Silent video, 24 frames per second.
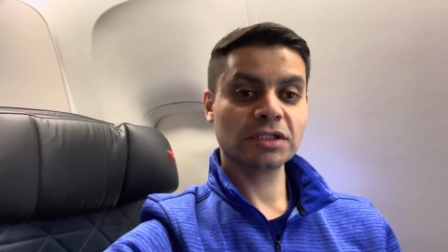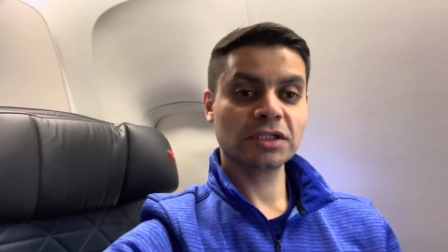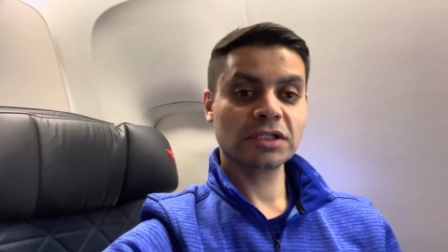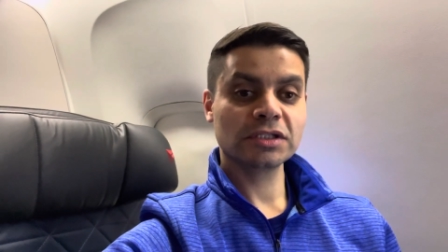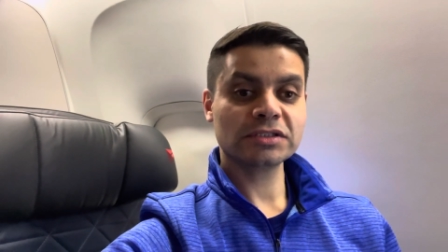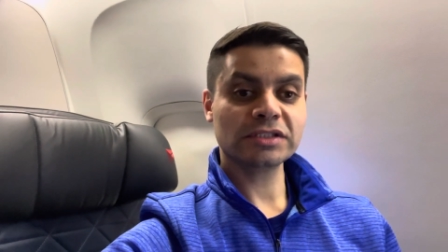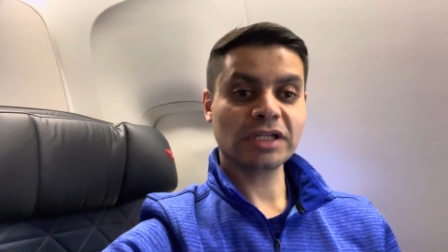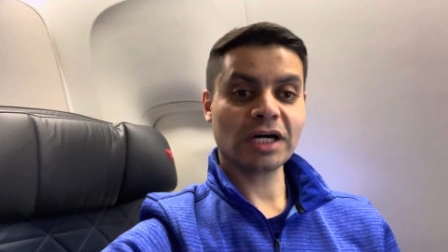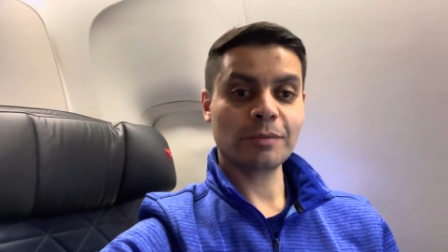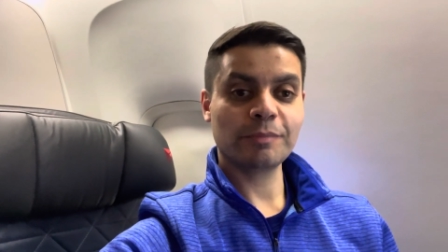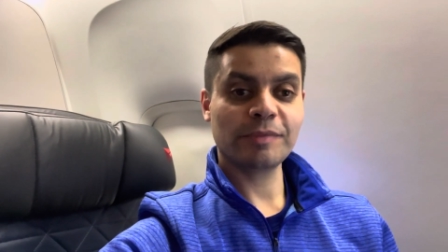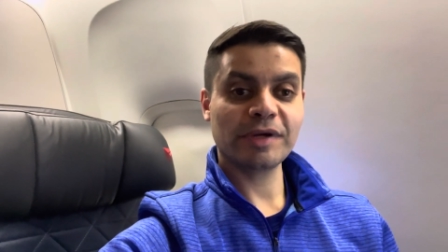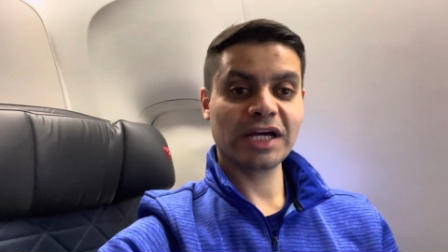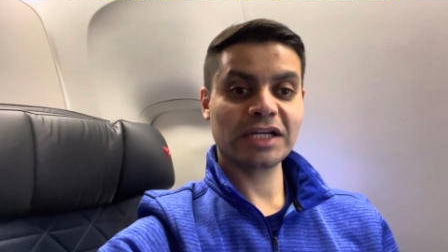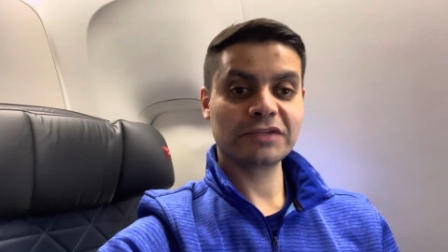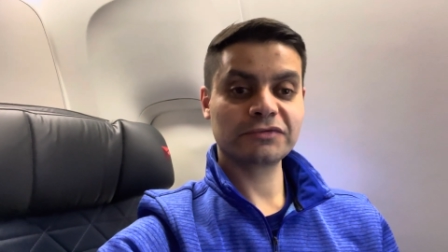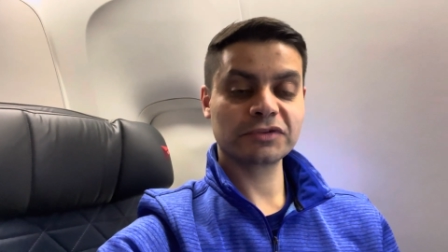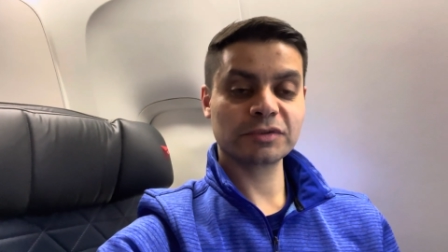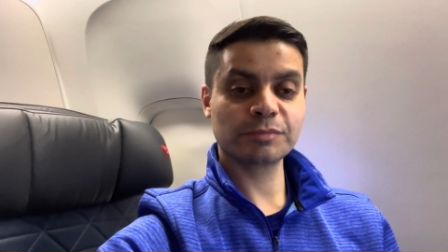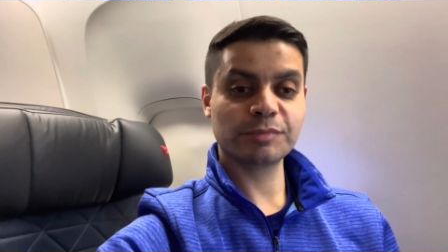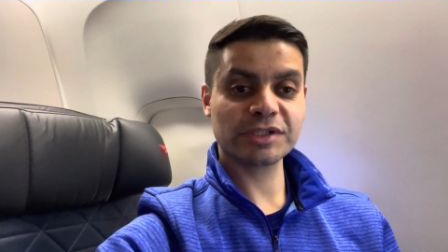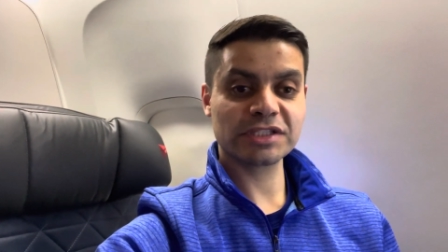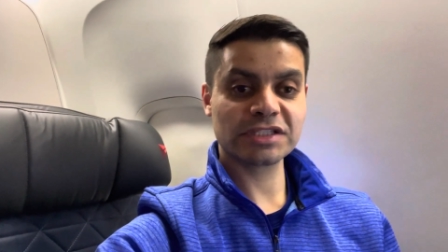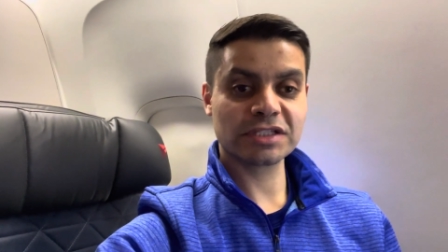not bad
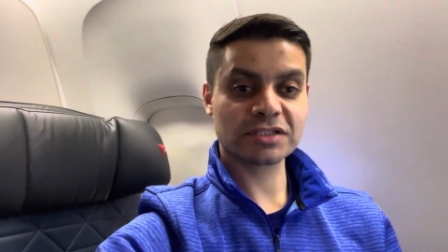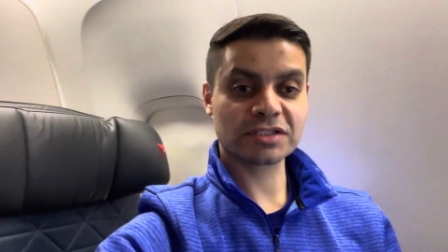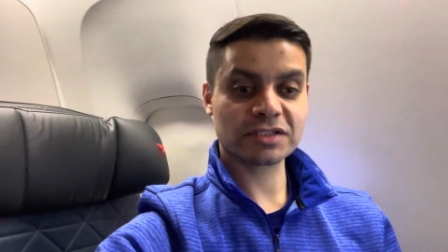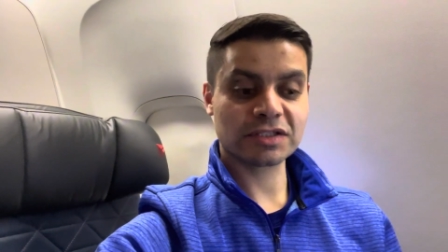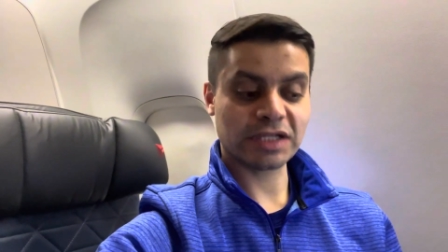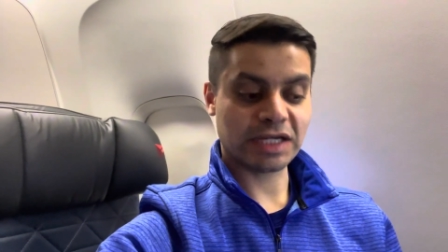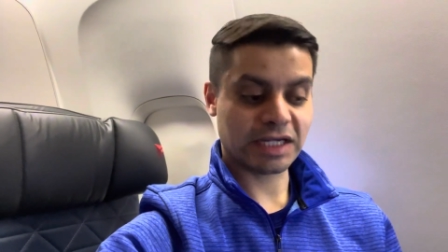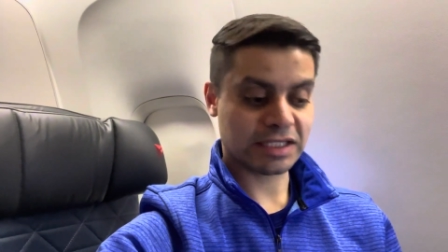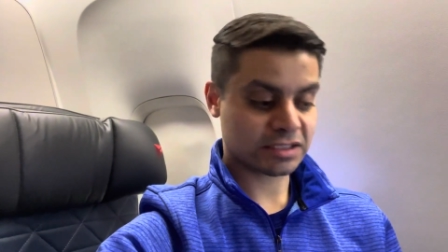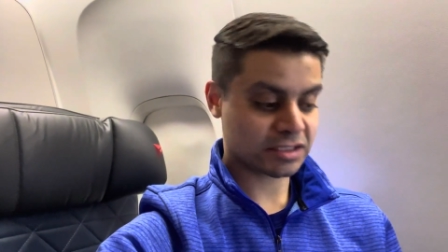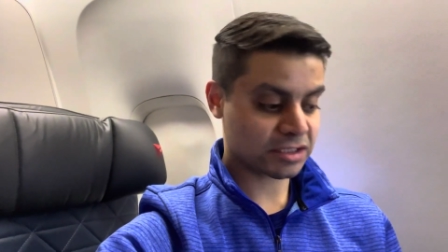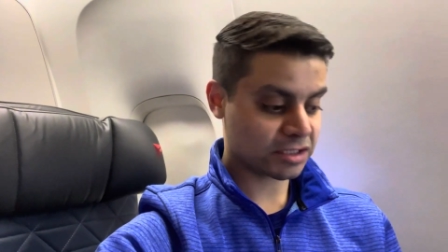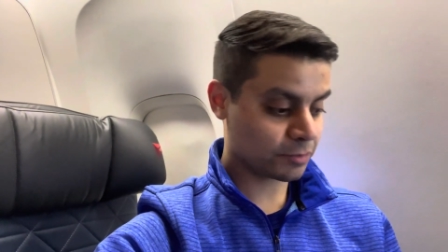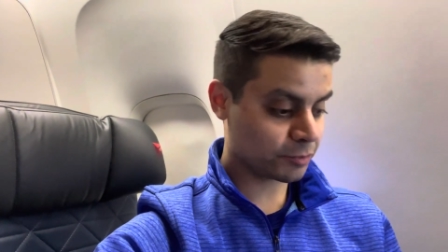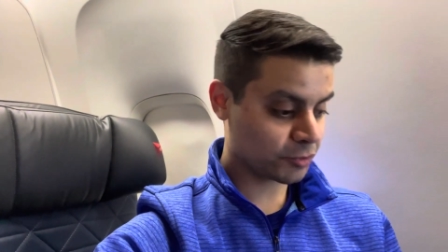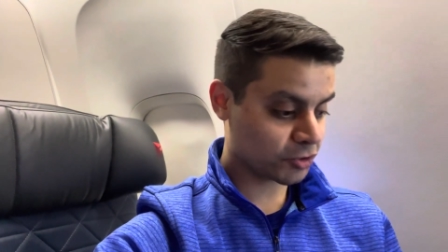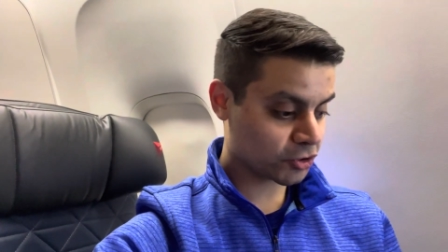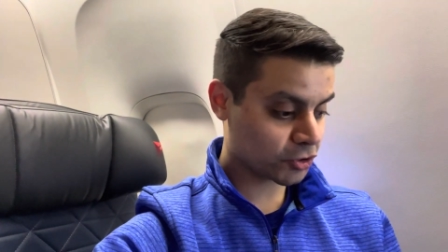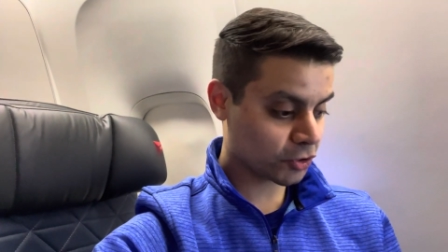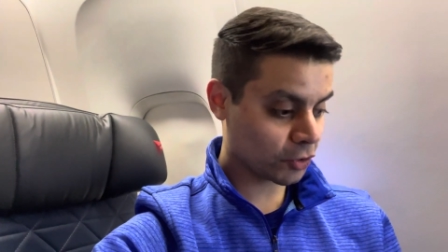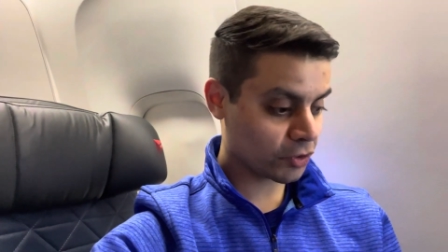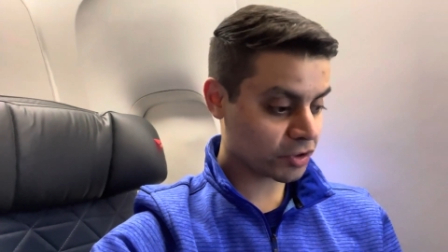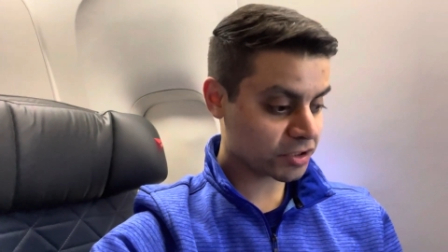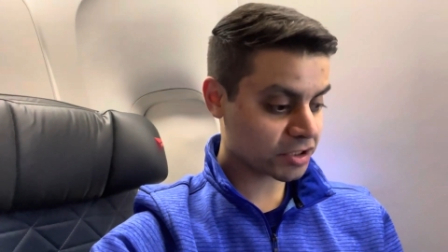for business class. Let me
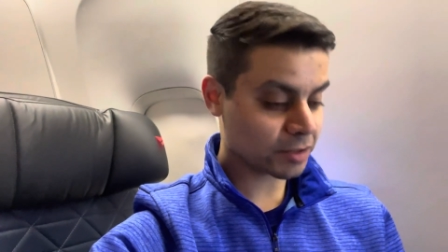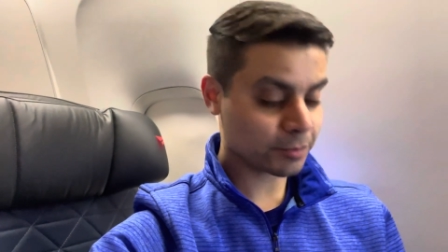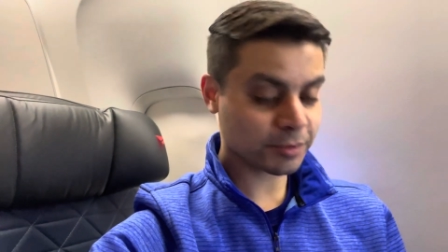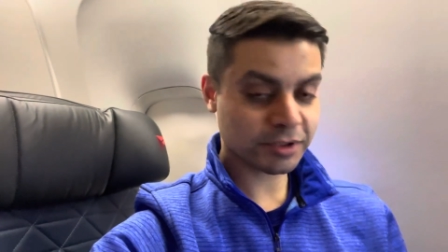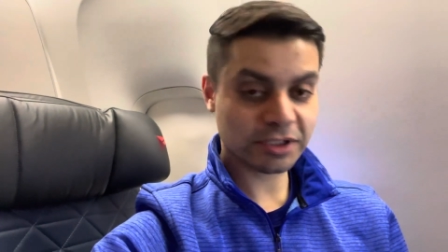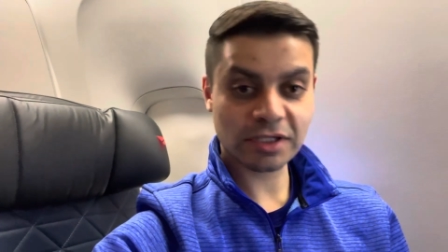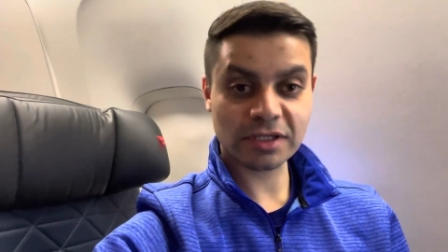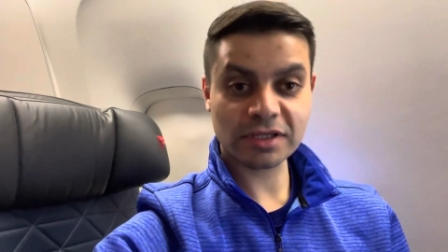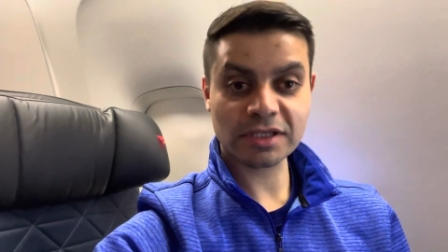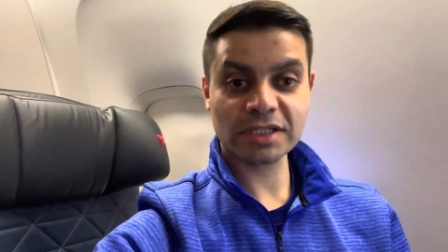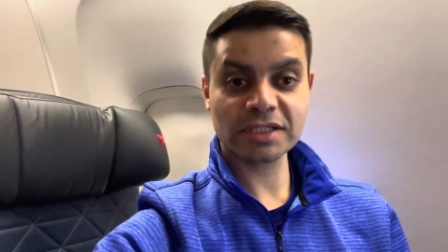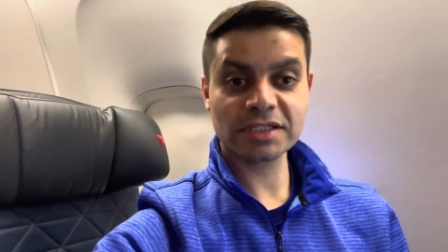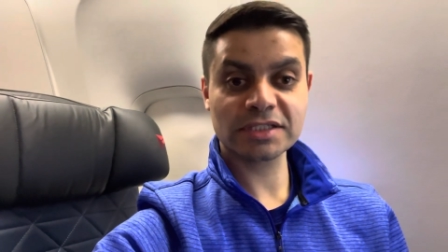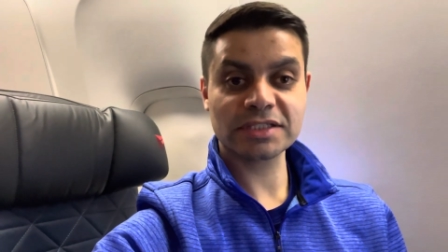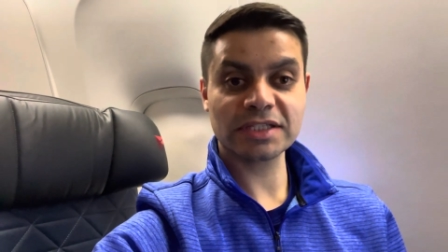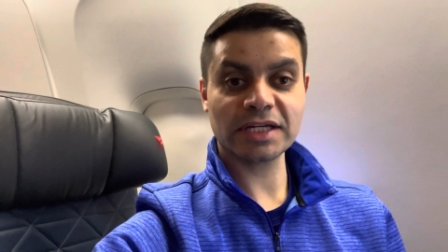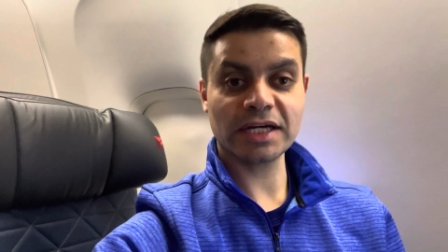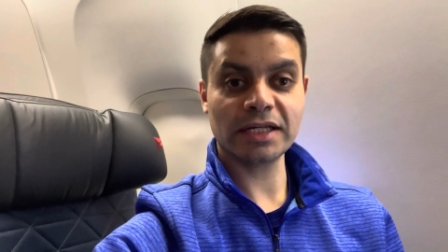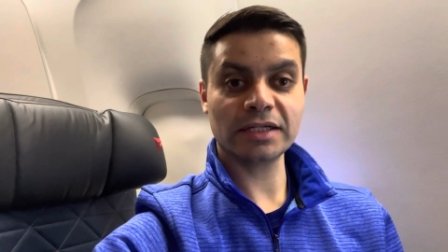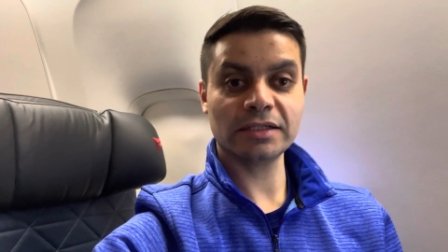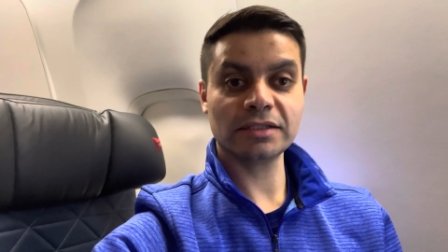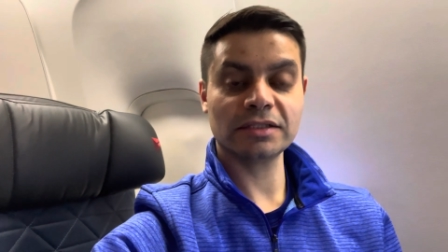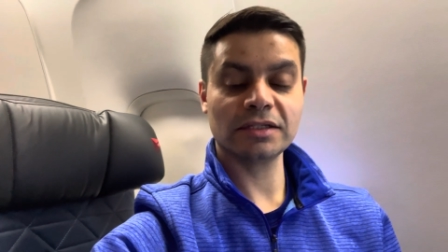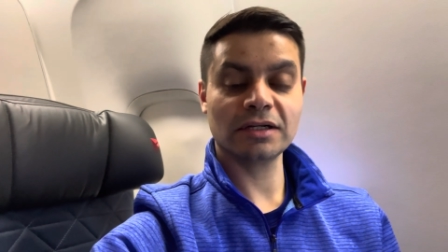show you some of the things
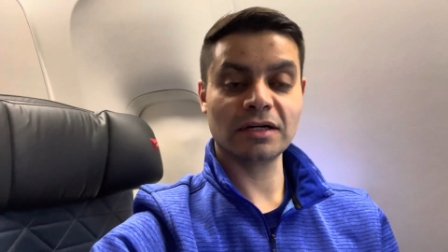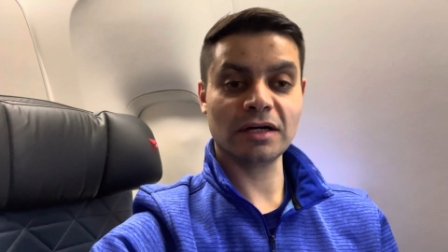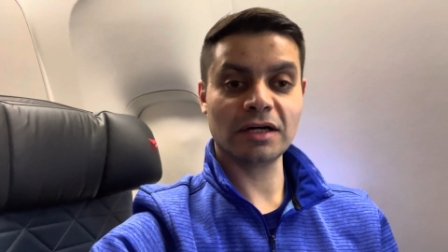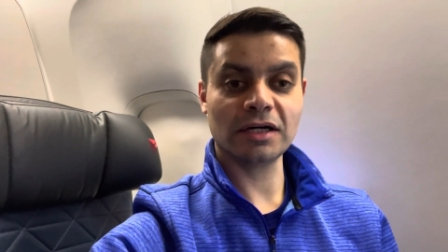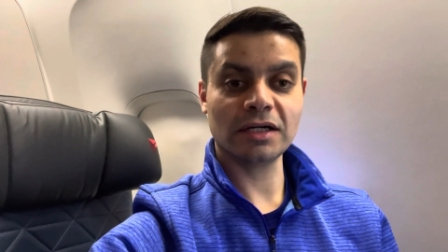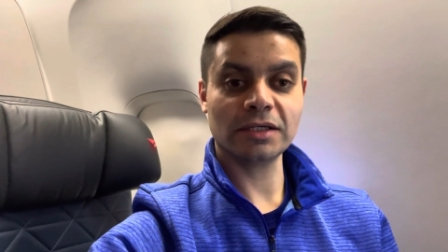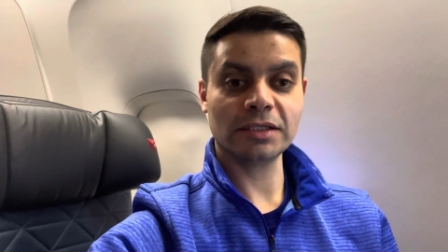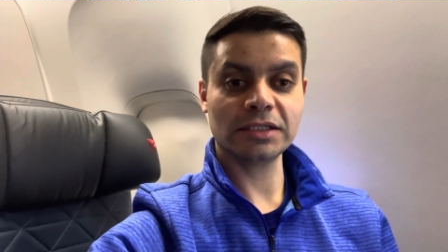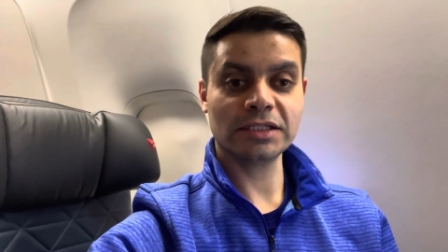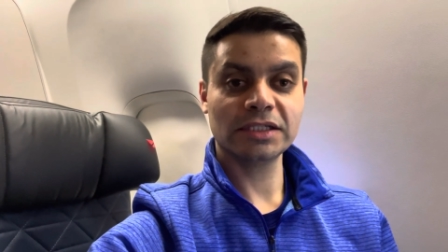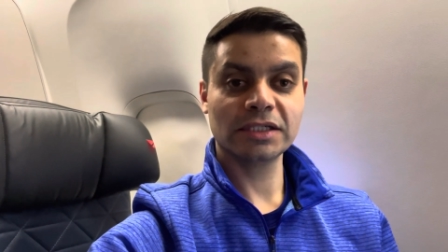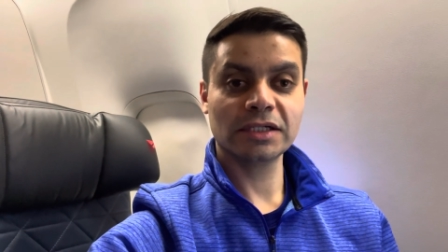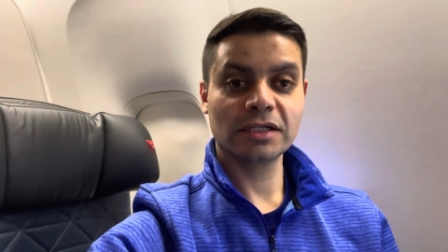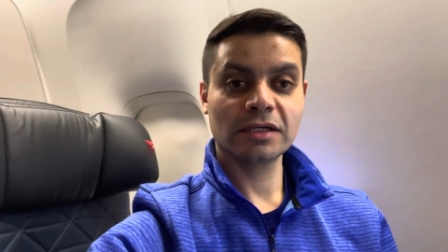that uh,